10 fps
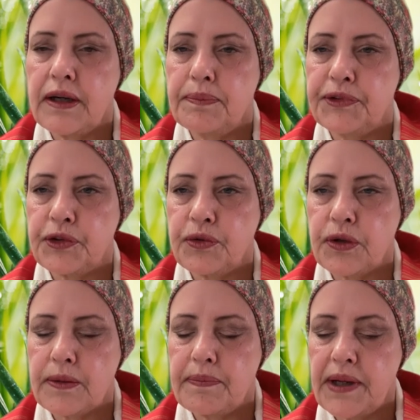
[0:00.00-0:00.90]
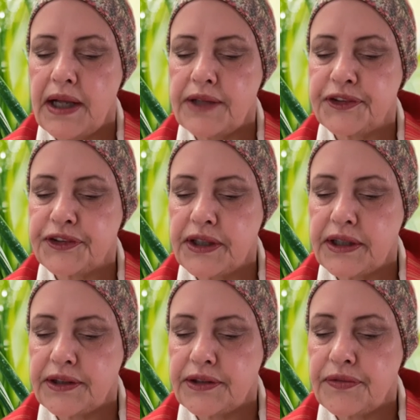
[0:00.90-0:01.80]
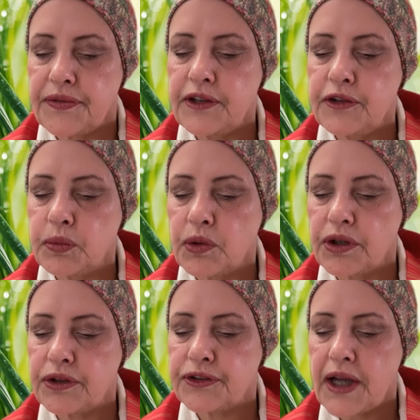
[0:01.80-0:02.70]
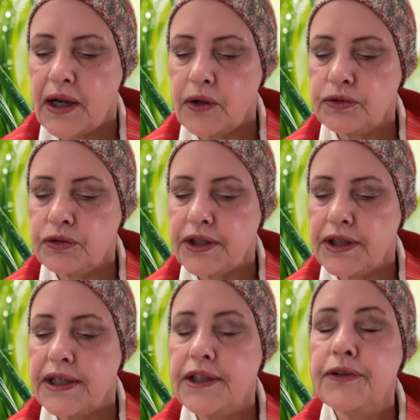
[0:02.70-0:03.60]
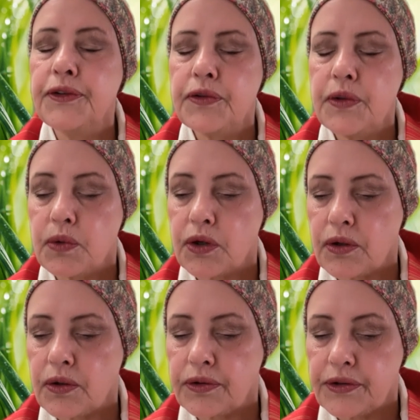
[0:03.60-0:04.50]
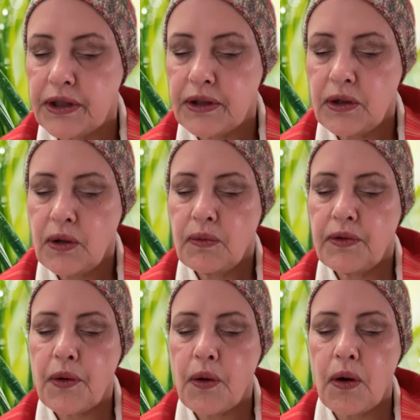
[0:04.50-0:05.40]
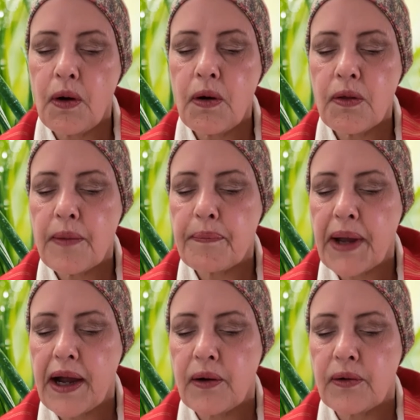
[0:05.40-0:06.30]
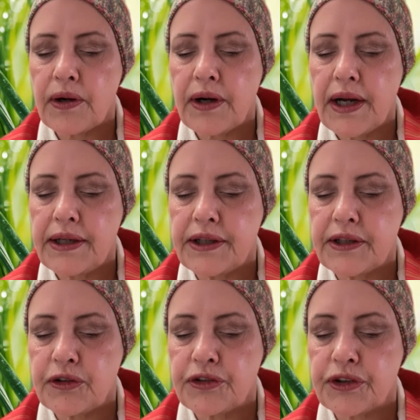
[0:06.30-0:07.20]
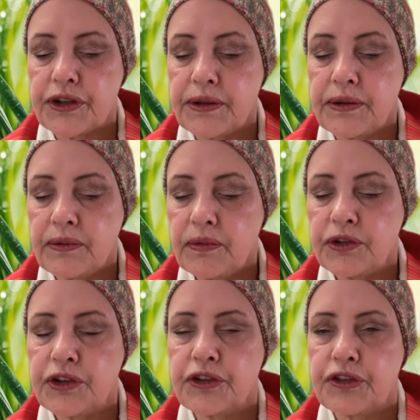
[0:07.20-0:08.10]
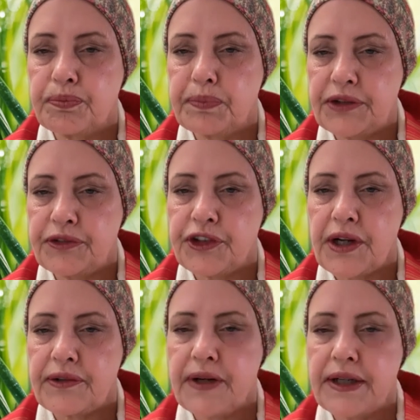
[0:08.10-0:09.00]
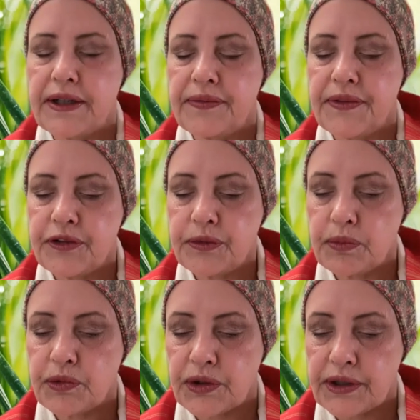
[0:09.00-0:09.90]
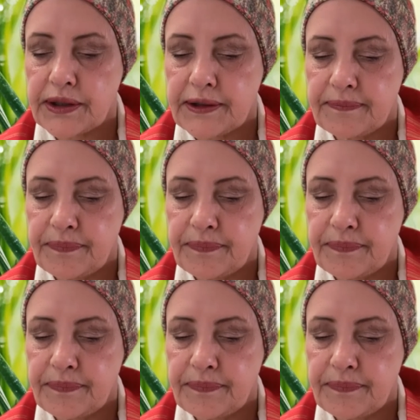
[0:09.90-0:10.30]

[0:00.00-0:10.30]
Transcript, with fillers: absorb, and send these words out into the world with all the power and energy which has been generated this morning.